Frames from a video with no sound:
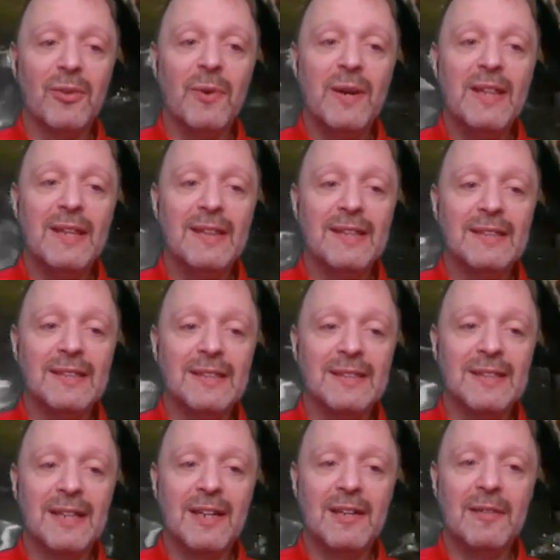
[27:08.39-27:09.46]
way that this is
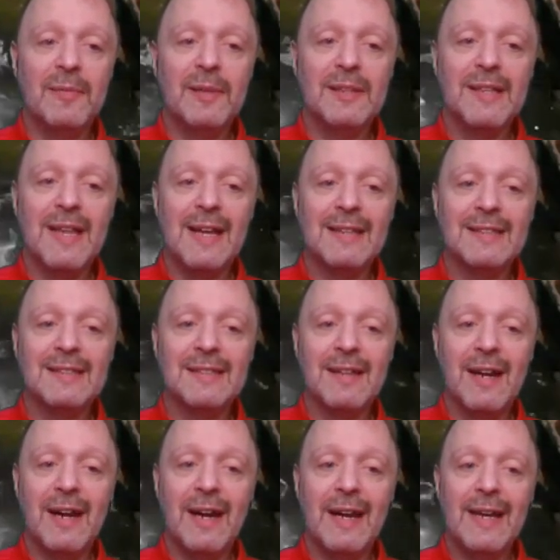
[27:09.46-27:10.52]
set up is that
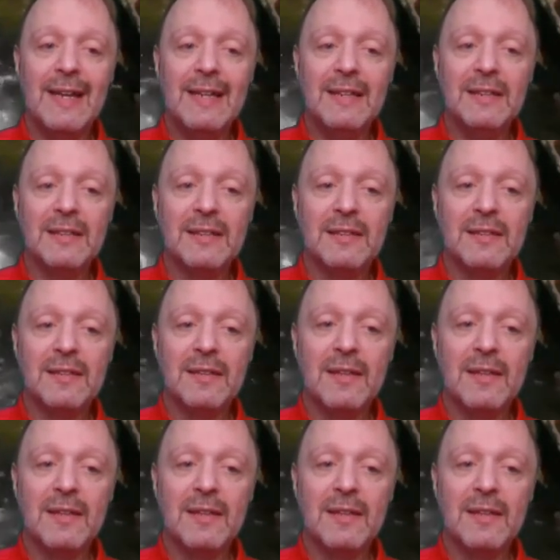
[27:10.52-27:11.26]
size